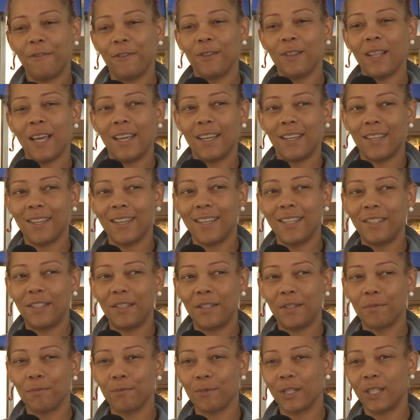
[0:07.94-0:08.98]
feel like
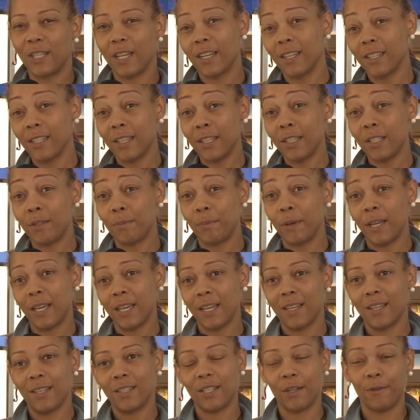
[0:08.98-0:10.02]
it's ridiculous
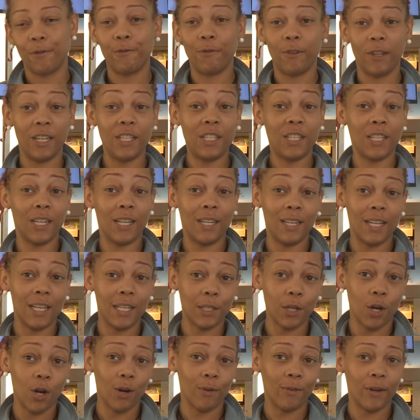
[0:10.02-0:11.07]
because inflation
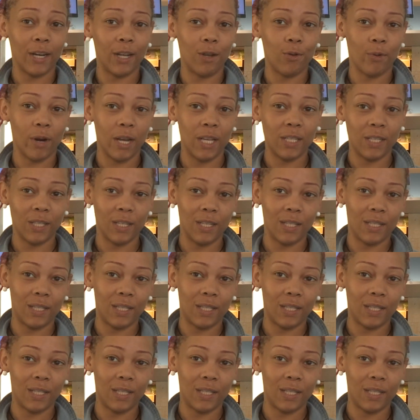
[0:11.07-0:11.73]
is already raising